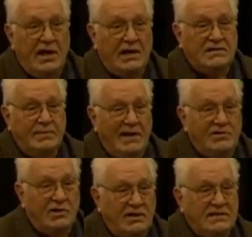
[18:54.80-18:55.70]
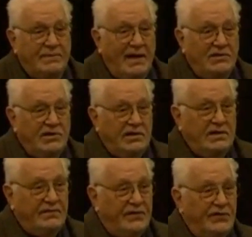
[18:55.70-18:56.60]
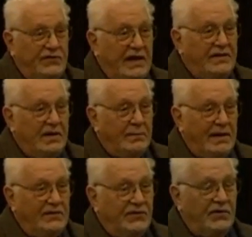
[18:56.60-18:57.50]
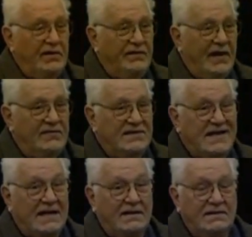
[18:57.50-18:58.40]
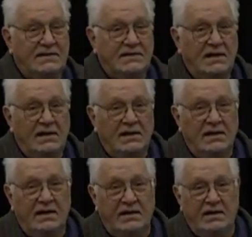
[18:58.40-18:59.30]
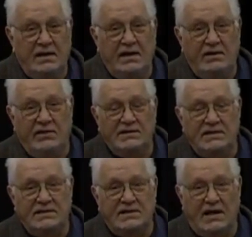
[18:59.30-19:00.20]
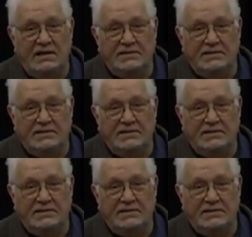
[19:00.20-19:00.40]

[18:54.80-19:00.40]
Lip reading: exponential expansion in the first 10 to the minus 35 seconds, it increased in size